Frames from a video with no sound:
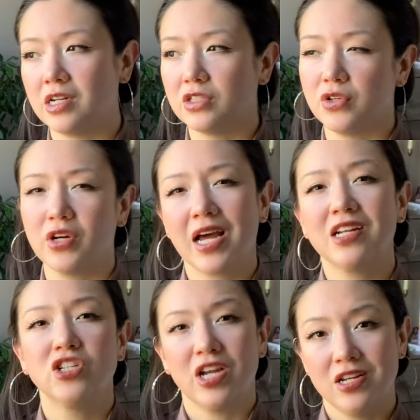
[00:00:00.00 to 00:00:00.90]
And so you're kind
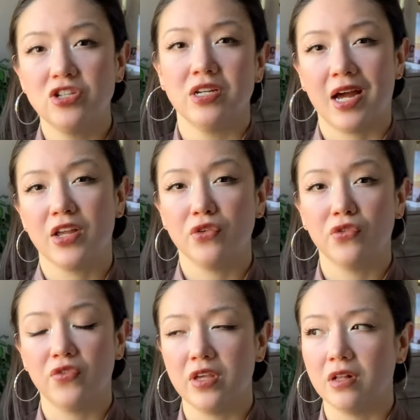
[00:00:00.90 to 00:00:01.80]
of changing how you
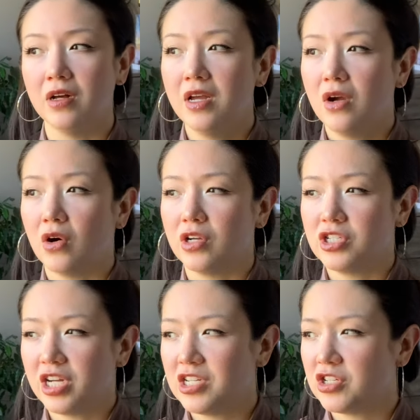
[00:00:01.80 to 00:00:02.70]
feel, or you're
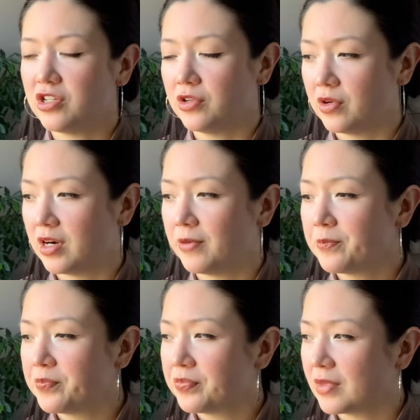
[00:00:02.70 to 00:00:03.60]
changing your
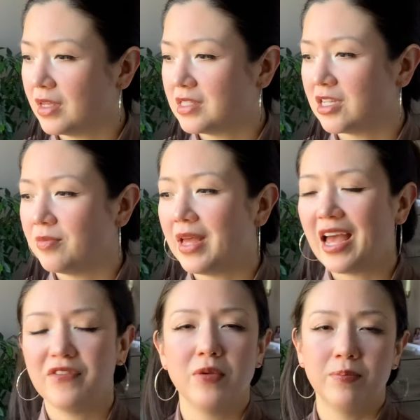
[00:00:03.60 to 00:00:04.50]
some
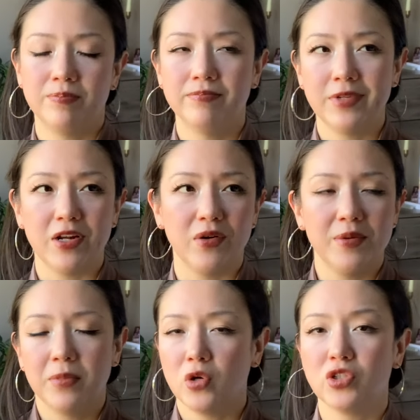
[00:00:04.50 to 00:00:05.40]
heavy, you know,
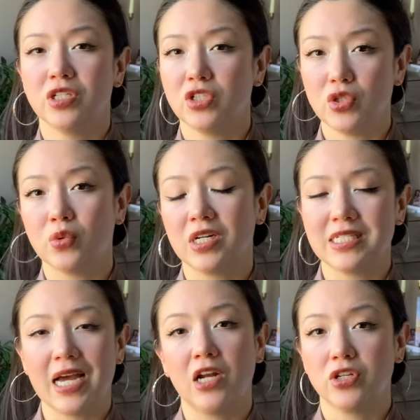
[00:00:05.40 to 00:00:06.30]
emotions you were
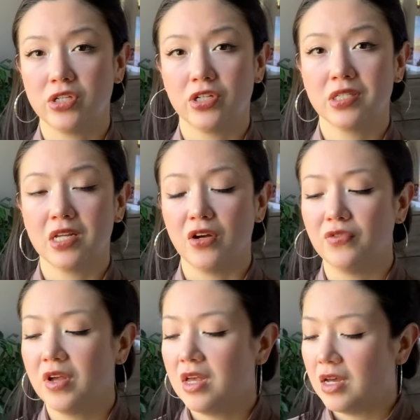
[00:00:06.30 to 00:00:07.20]
attaching yourself